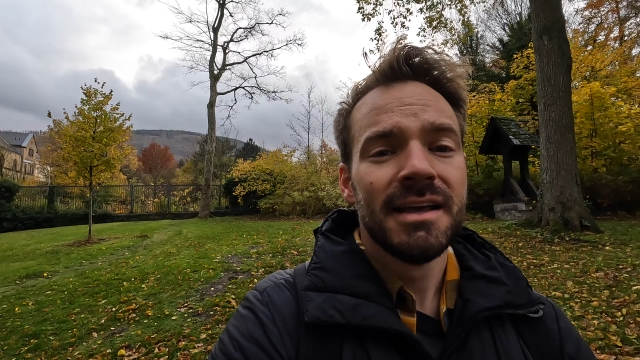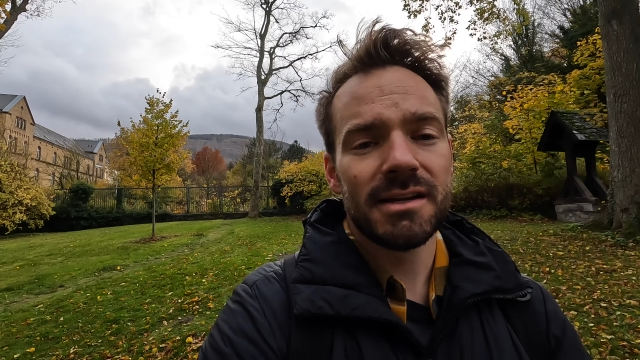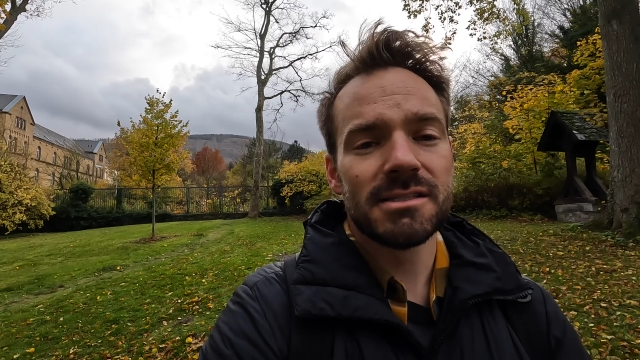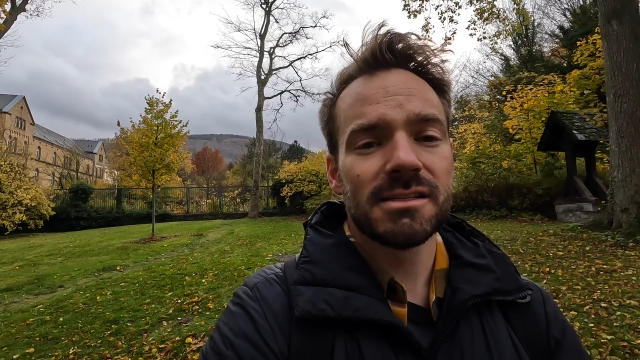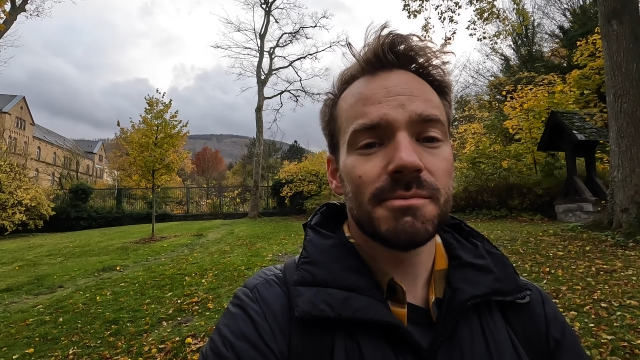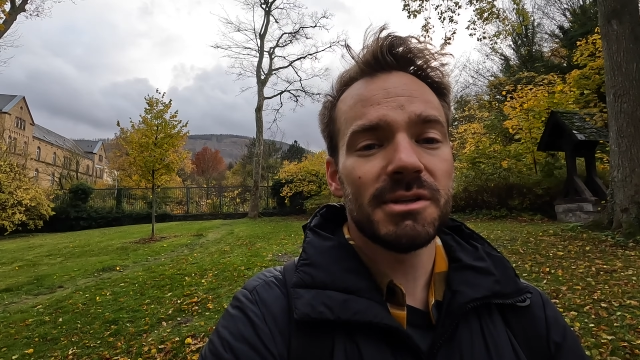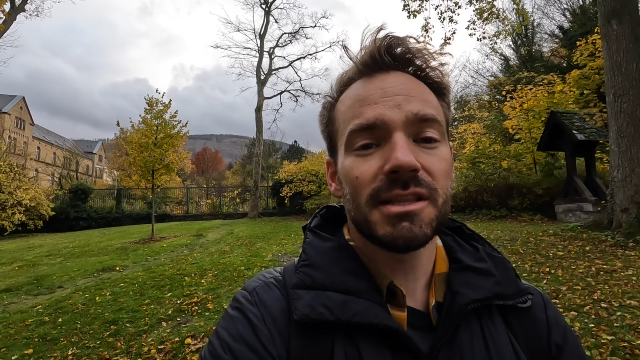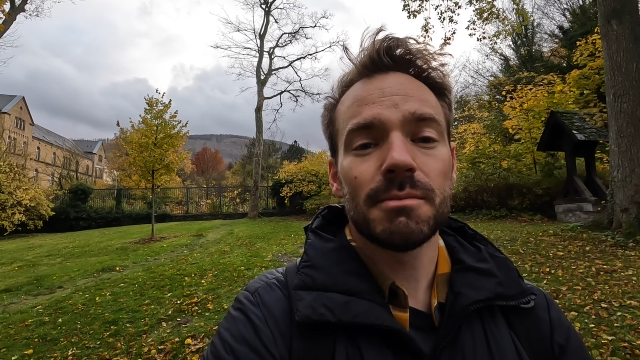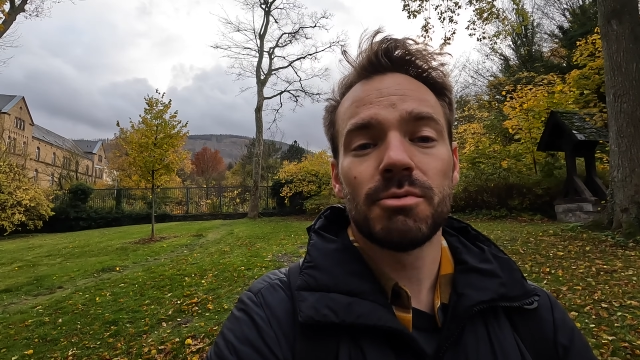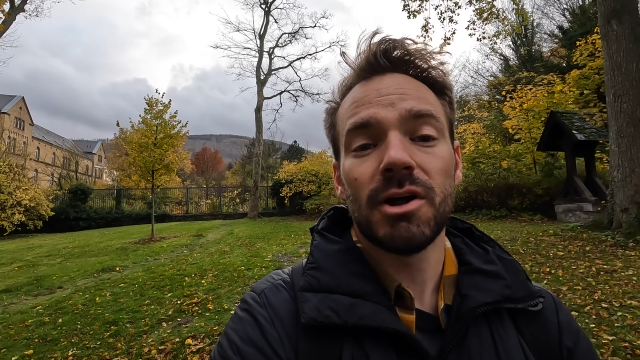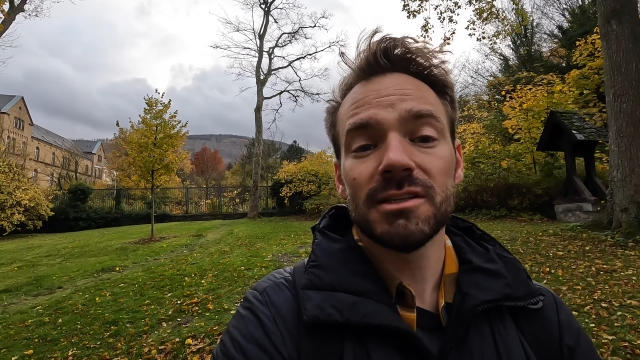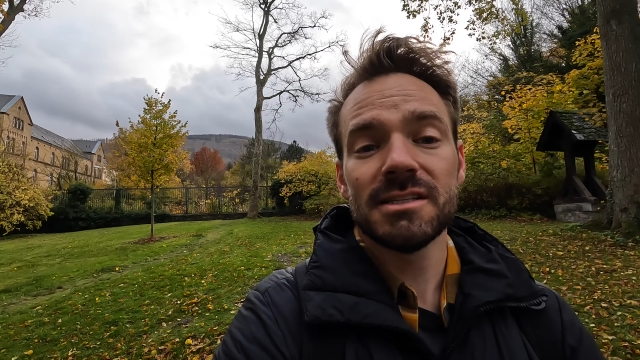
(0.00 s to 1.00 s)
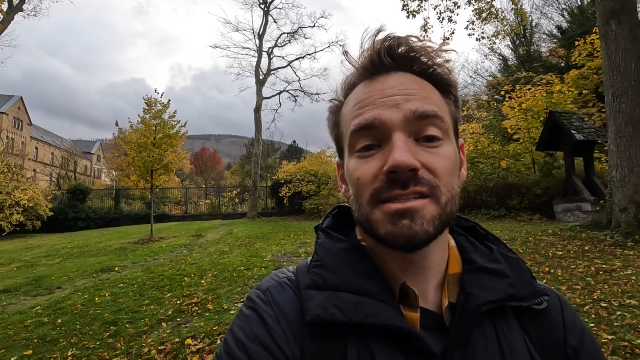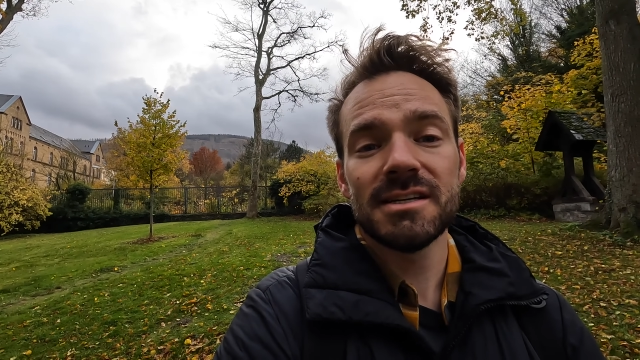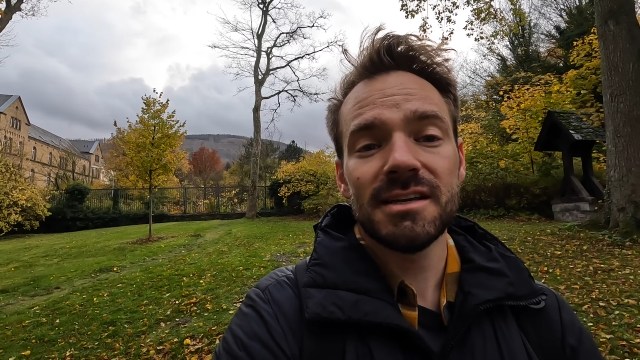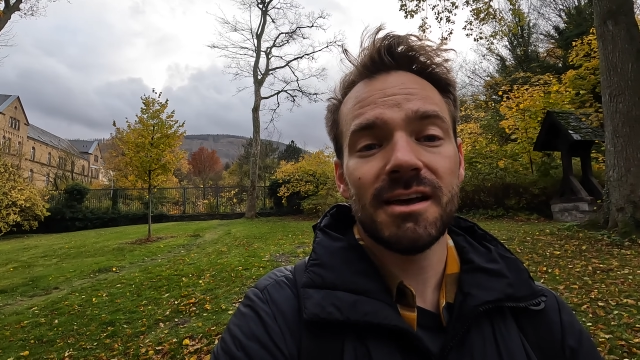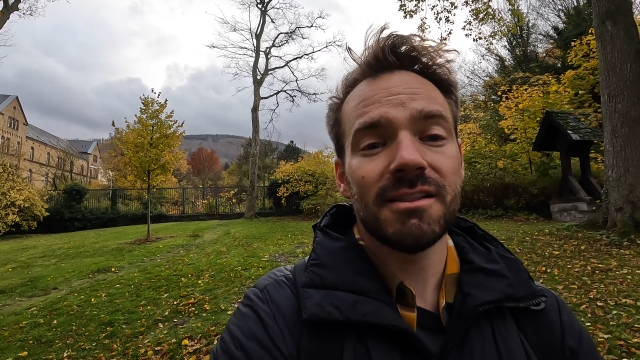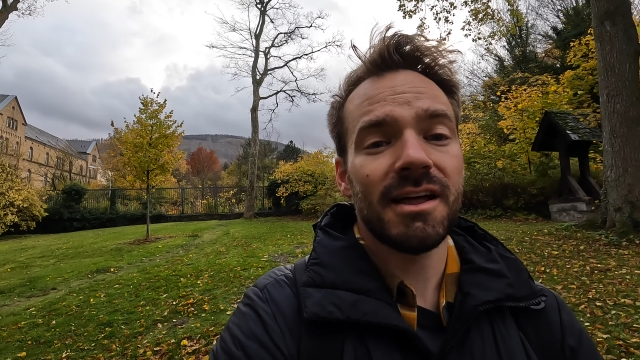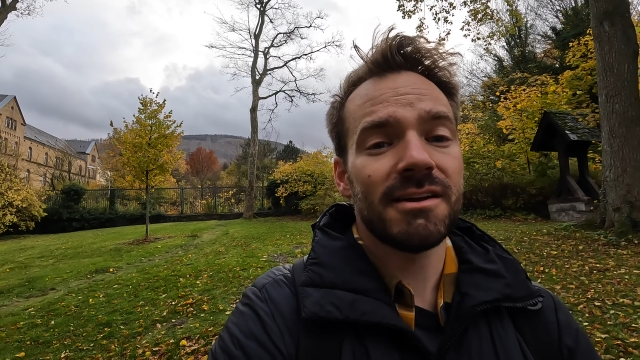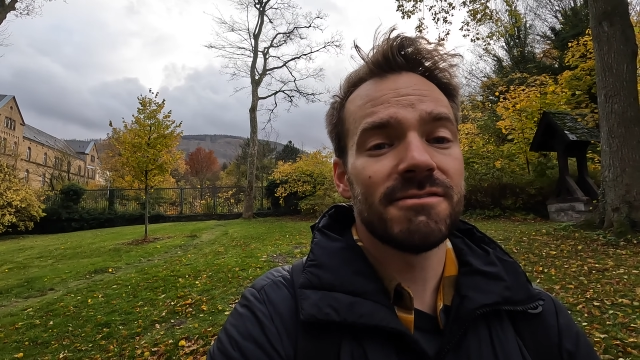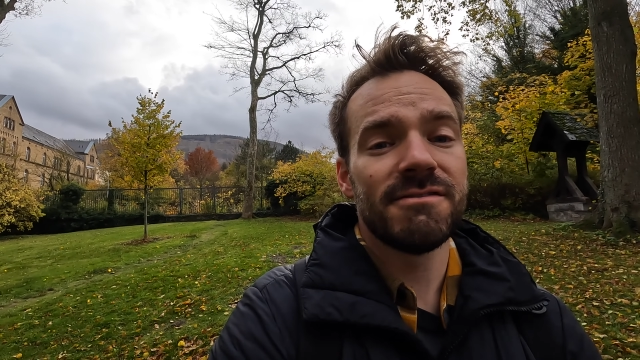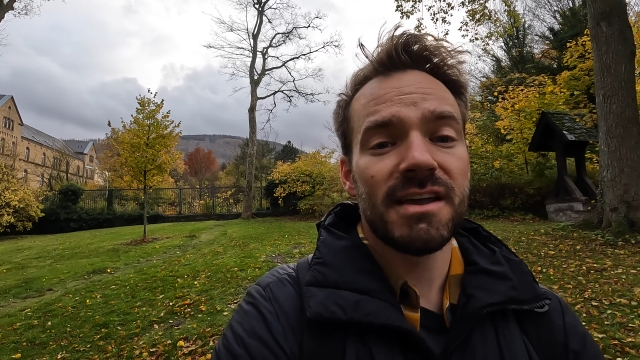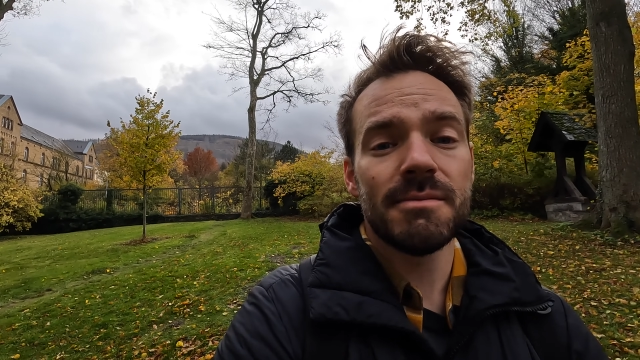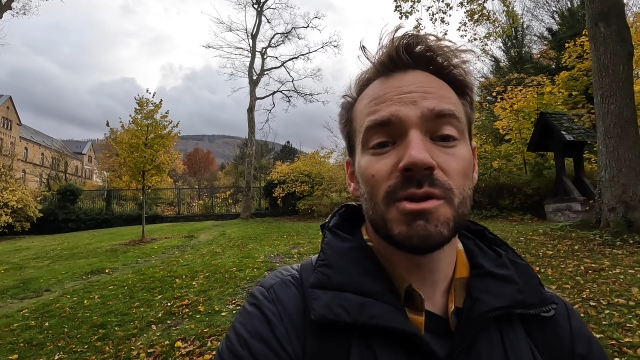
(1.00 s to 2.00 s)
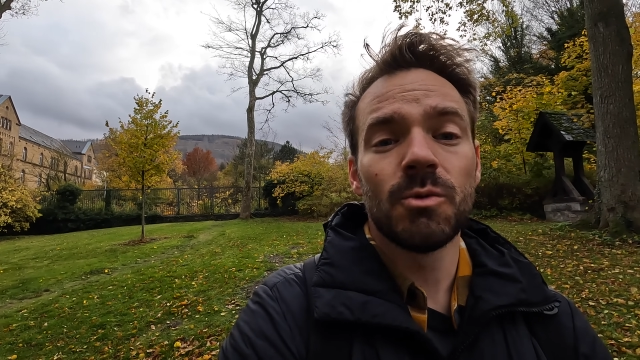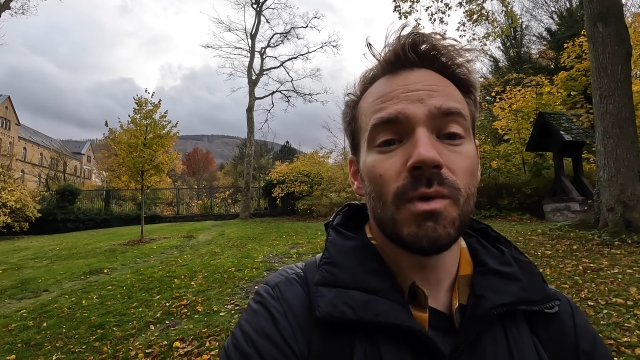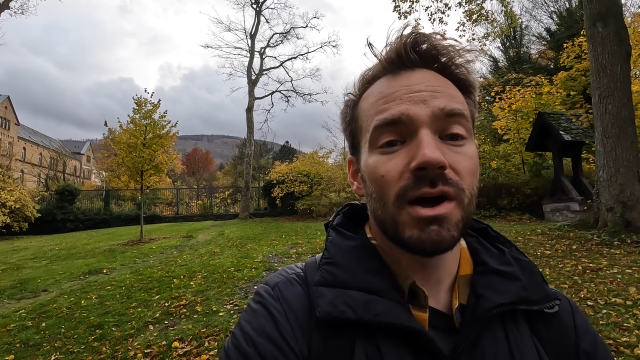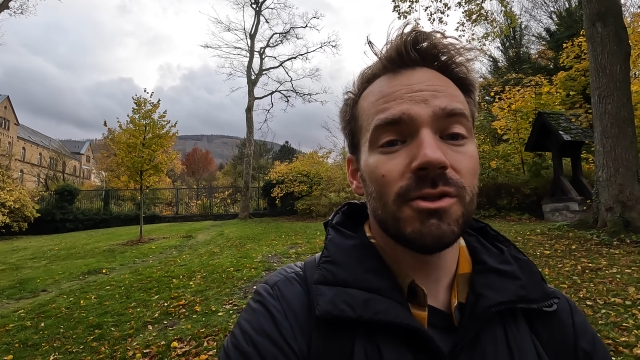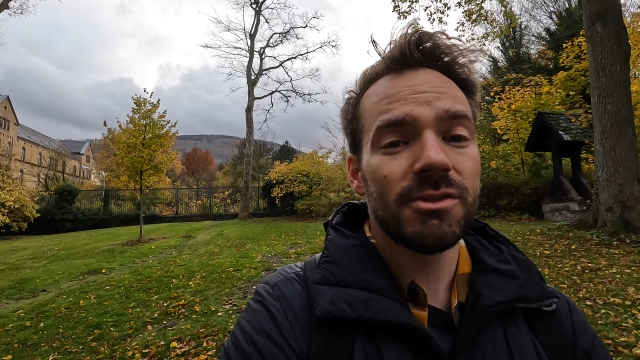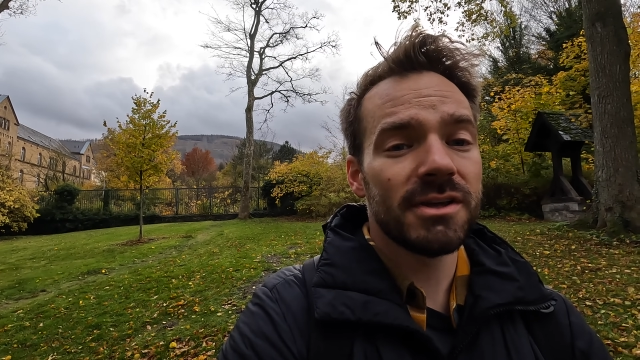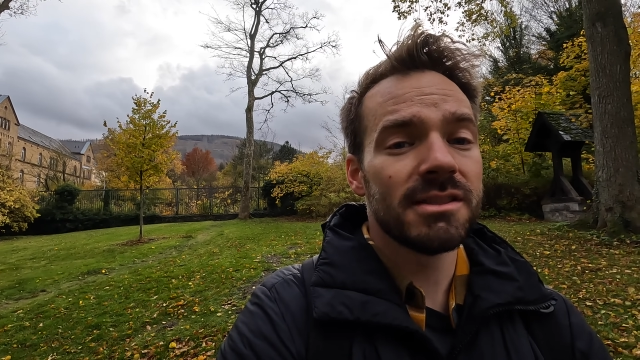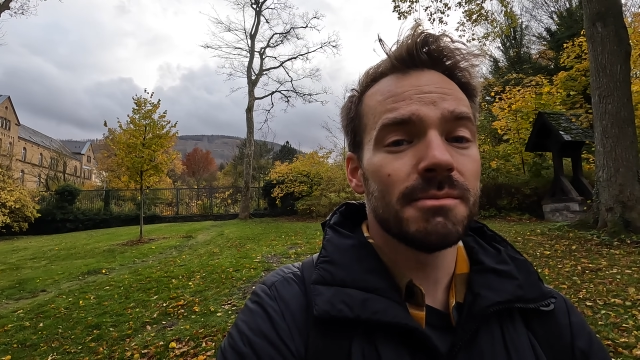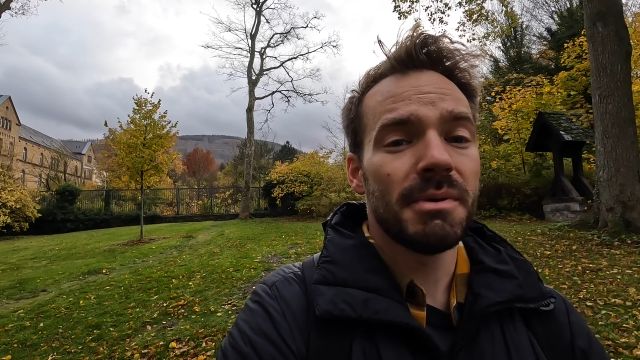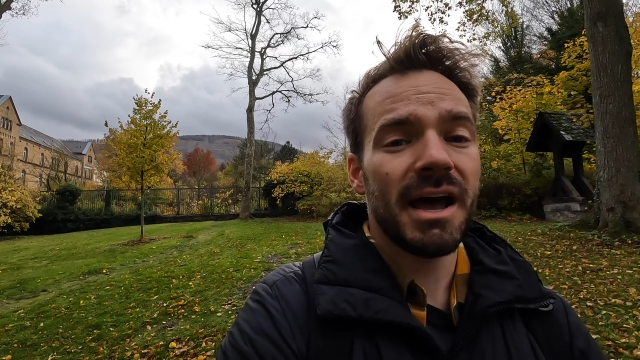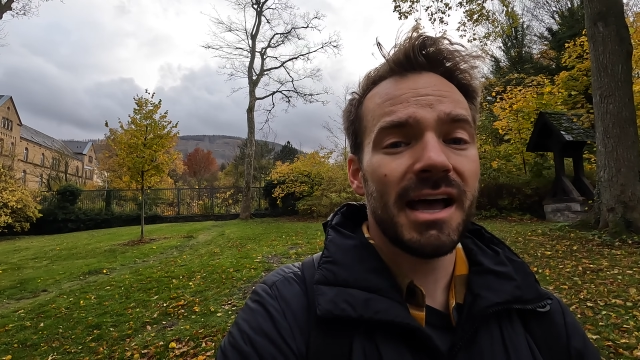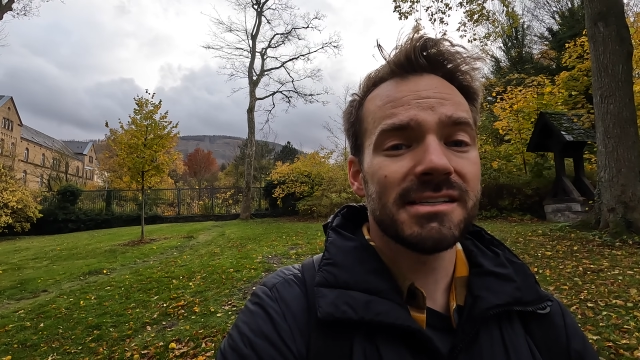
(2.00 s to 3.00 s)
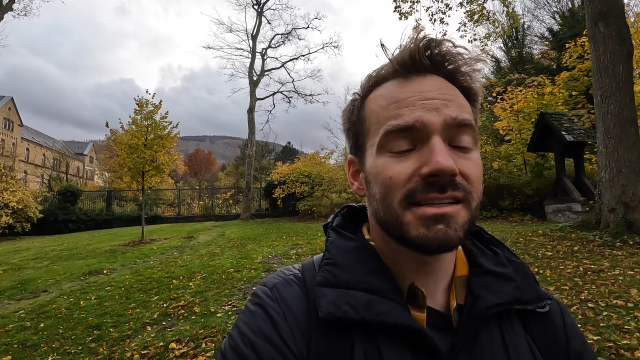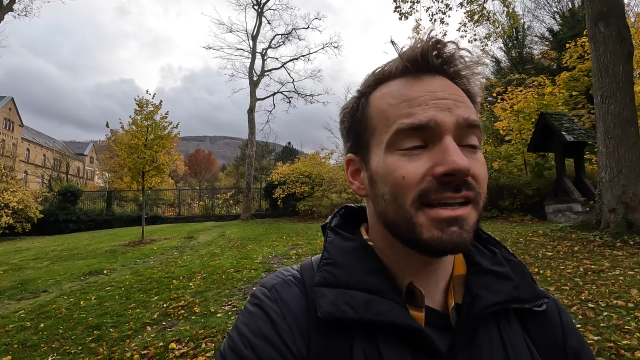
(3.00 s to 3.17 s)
And it's something that brought the city a lot of fame and wealth in the past,